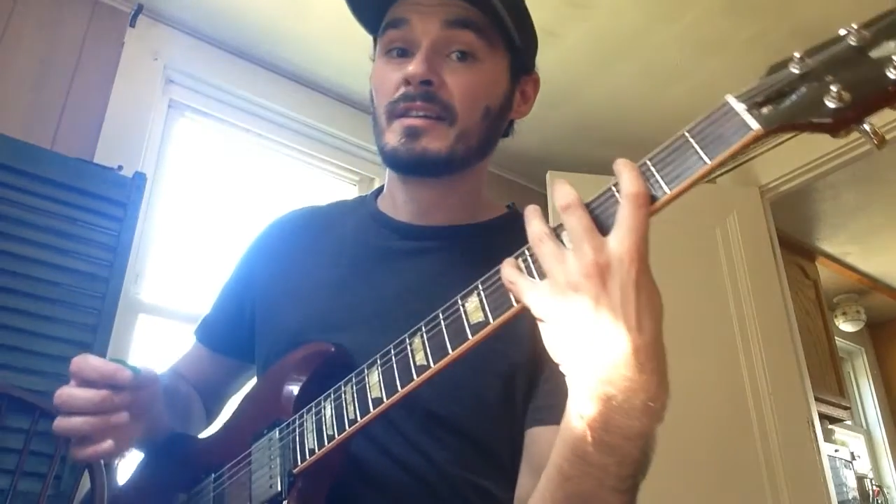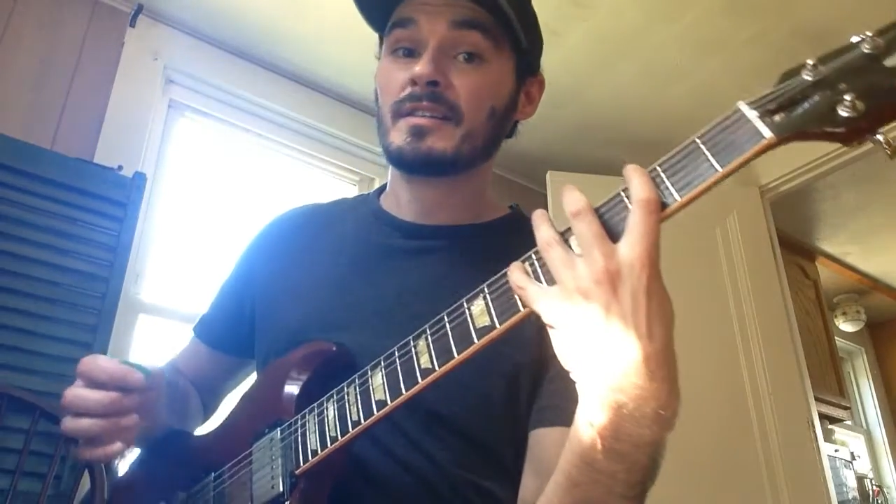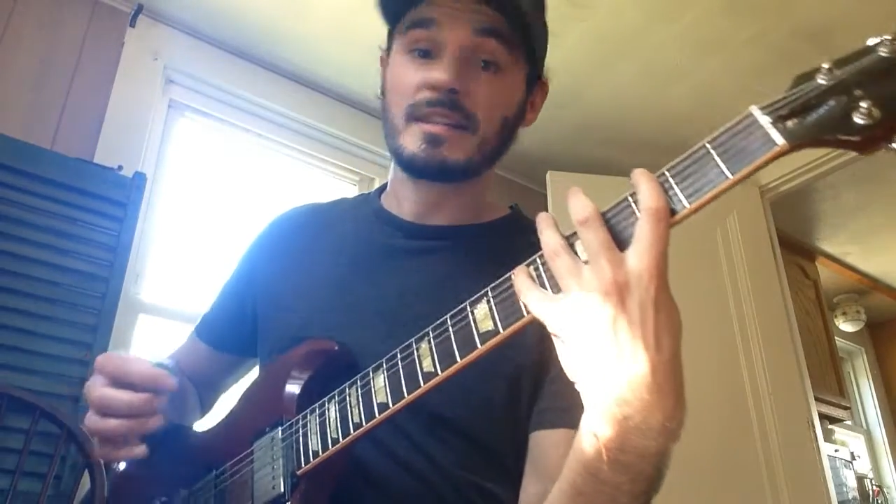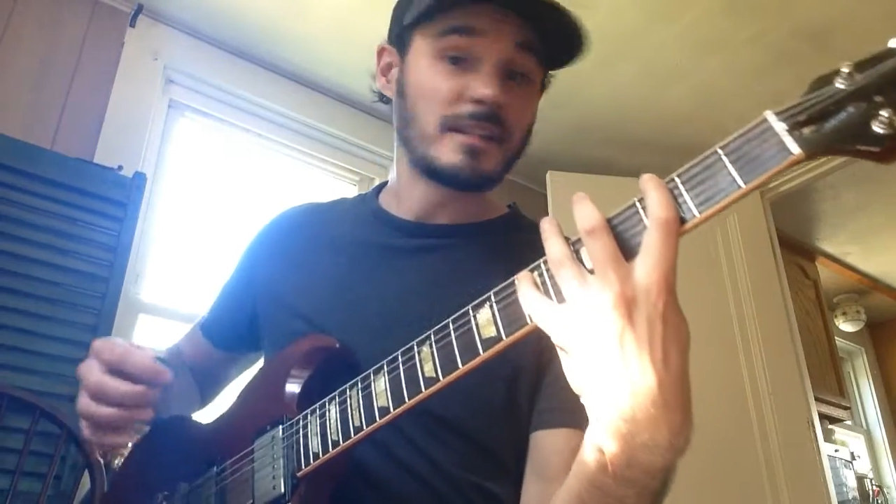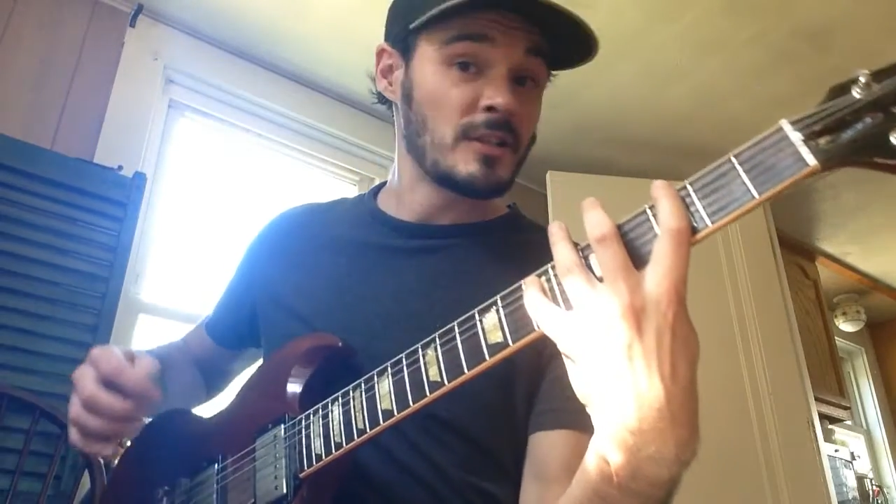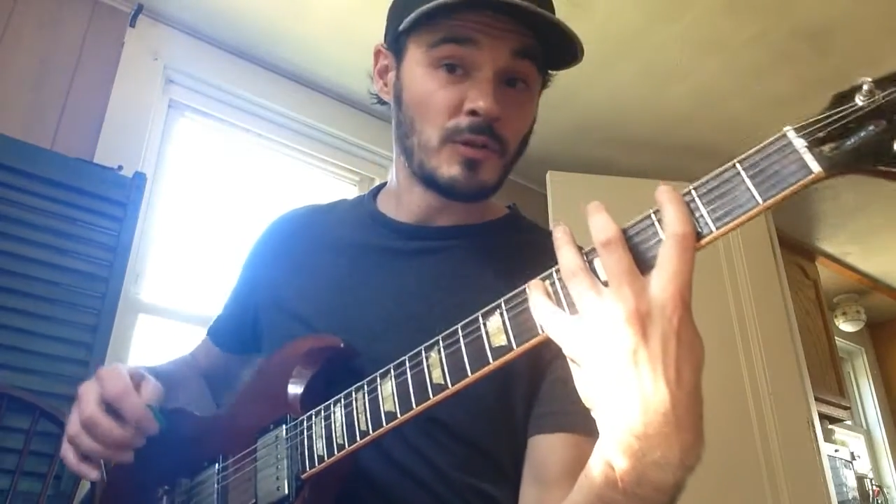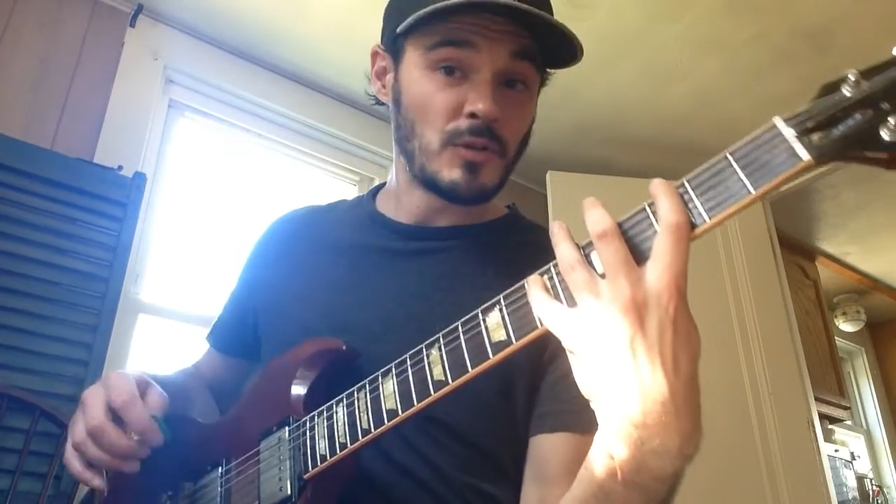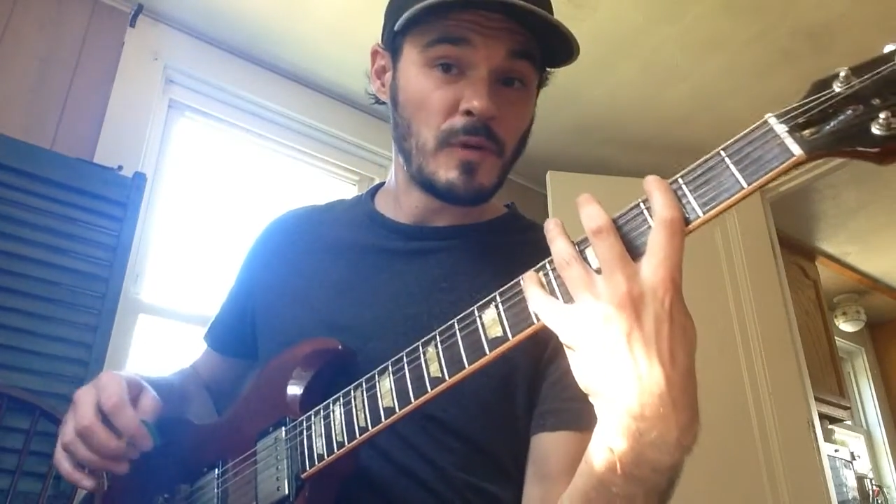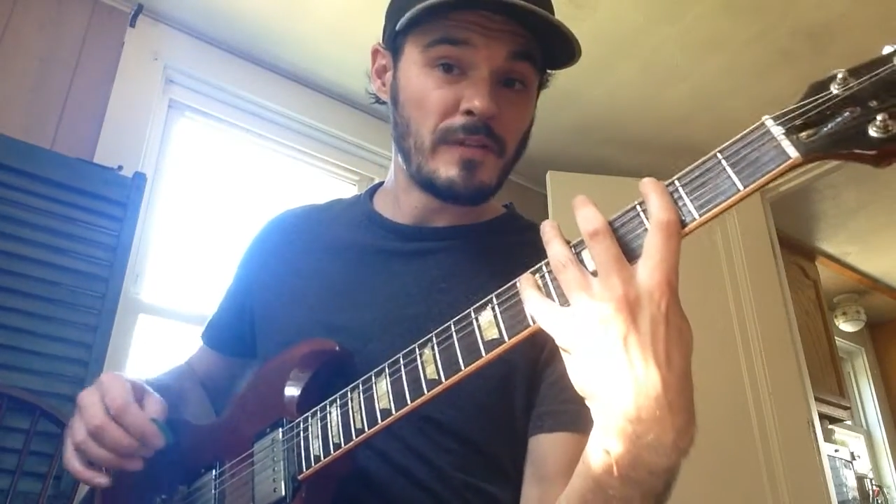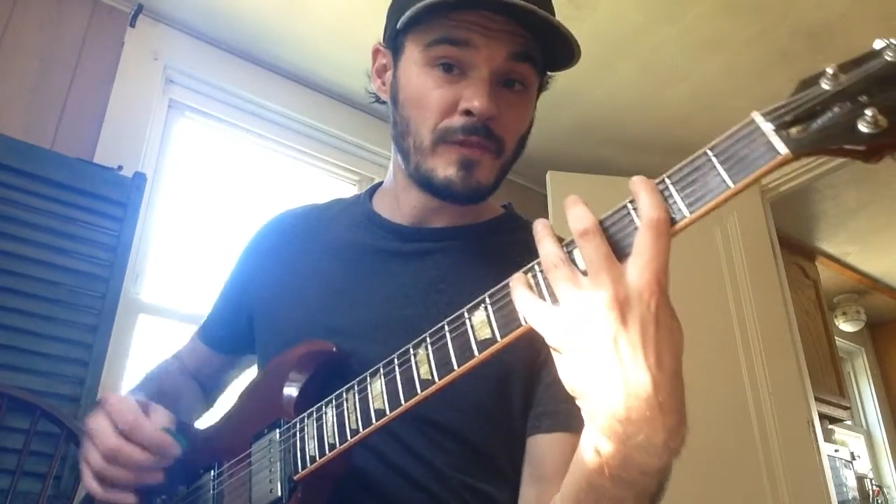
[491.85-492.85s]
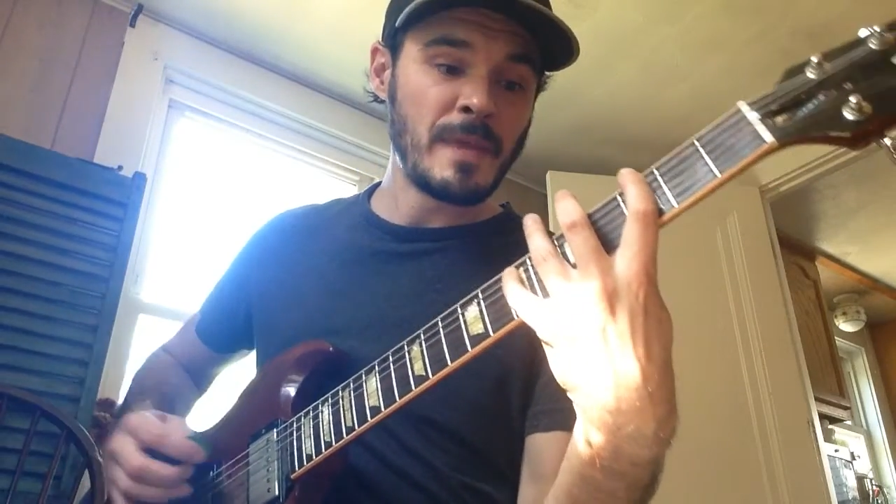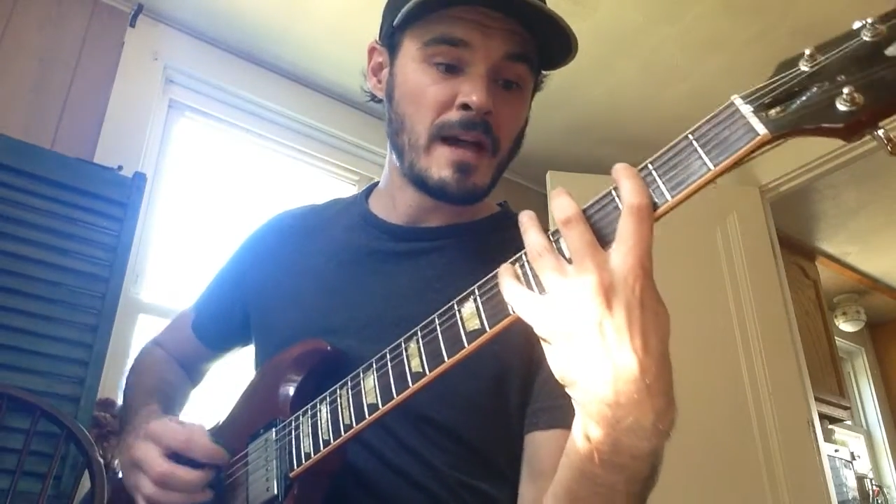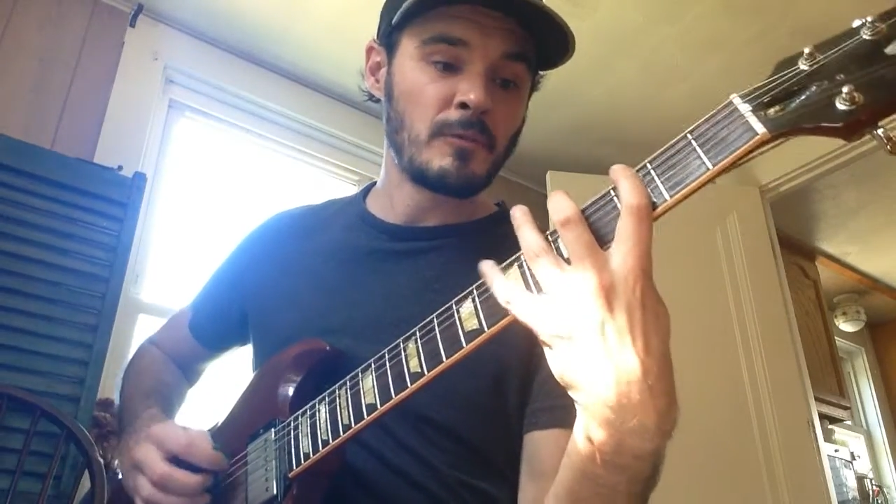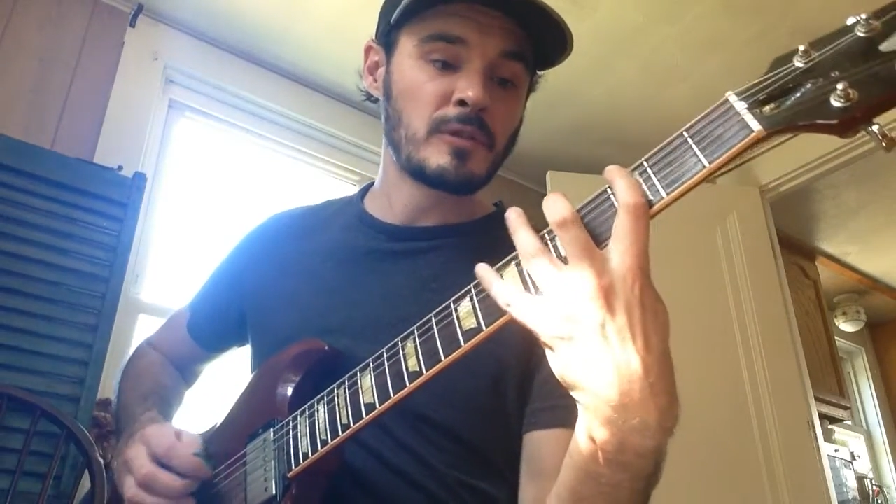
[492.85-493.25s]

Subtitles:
6 notes away from that.